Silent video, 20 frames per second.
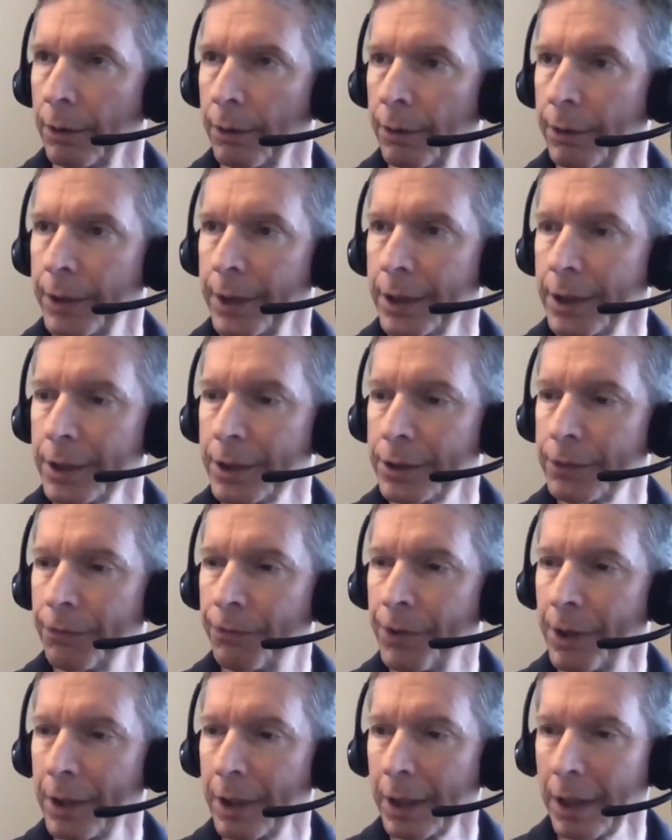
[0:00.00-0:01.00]
These
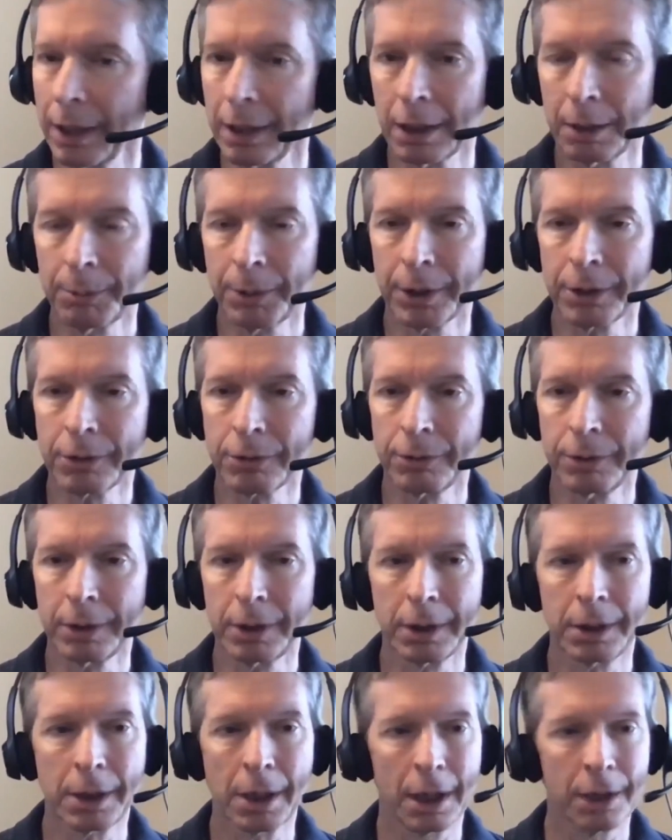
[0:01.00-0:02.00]
very
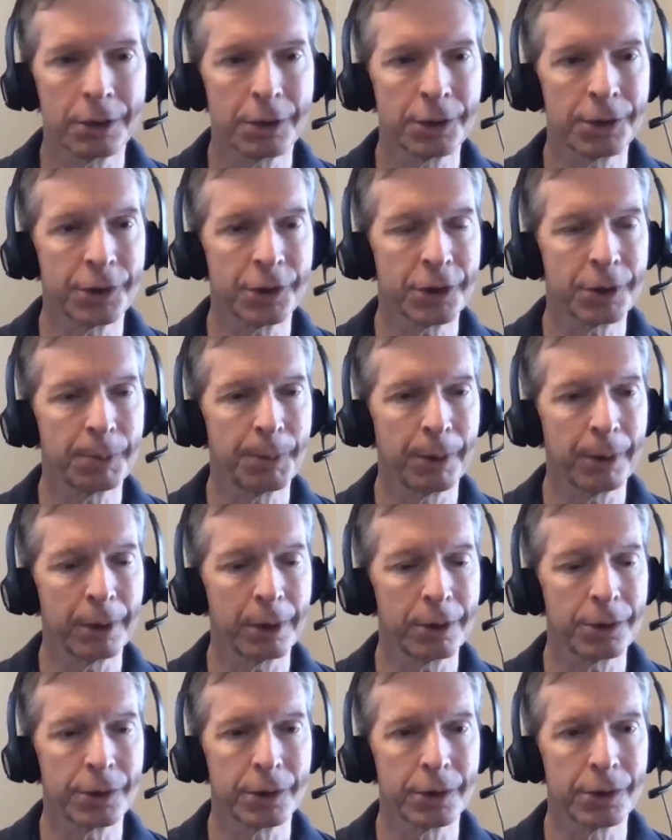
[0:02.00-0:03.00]
elementary conscious
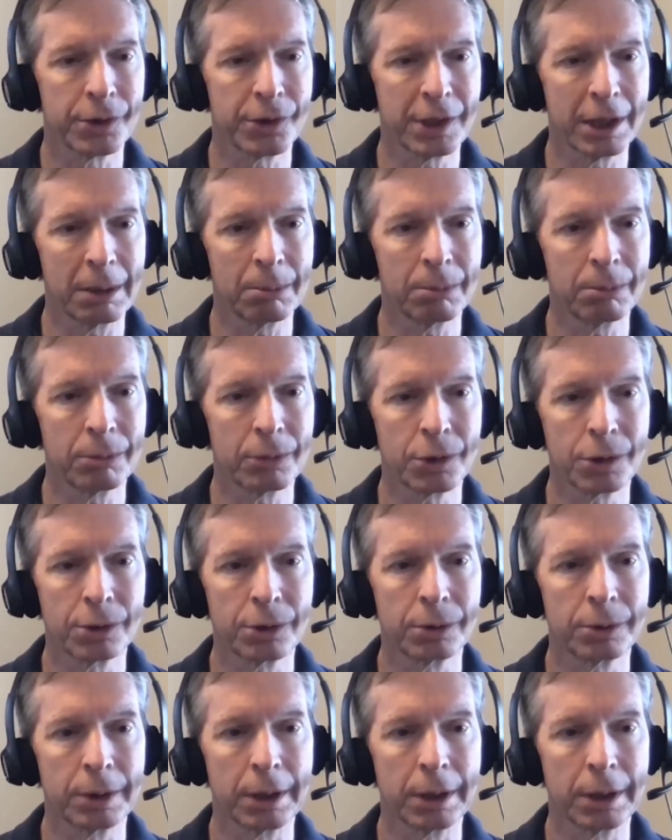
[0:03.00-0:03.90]
experiences seem to